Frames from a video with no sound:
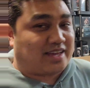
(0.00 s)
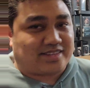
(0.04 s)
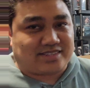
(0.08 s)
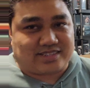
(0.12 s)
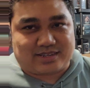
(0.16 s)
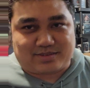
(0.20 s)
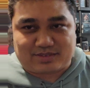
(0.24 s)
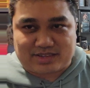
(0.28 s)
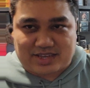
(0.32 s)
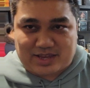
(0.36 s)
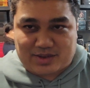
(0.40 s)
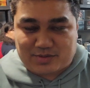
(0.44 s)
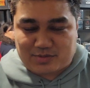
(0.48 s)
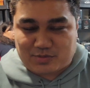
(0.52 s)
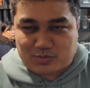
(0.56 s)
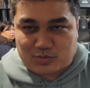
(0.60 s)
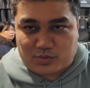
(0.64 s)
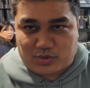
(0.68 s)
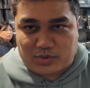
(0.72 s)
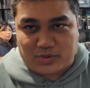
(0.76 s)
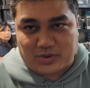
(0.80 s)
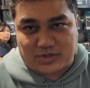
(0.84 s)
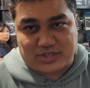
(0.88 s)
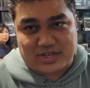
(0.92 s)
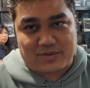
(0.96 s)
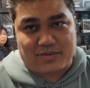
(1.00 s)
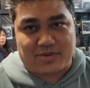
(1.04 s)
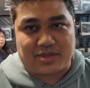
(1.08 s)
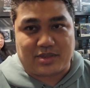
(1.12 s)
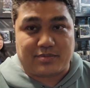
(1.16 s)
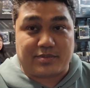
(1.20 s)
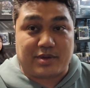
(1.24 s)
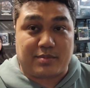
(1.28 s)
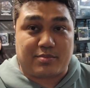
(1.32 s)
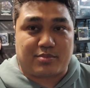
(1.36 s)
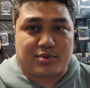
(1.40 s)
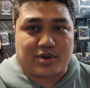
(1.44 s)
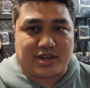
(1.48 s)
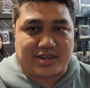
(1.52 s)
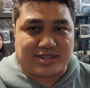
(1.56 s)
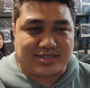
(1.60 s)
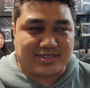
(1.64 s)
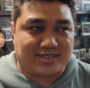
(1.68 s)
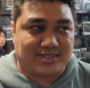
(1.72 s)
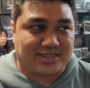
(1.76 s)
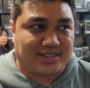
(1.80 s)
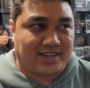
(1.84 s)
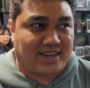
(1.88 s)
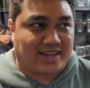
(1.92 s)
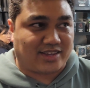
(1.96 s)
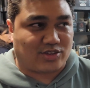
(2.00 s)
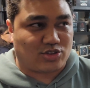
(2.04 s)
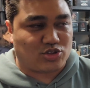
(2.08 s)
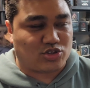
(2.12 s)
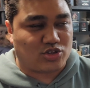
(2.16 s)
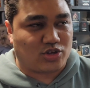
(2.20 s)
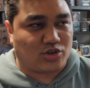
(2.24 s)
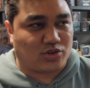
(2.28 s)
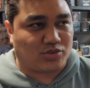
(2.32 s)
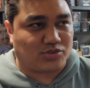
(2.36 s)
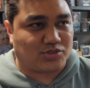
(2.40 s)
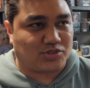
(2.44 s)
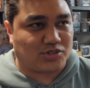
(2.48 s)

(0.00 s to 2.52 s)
At the same time, we want everything to be priced at the show.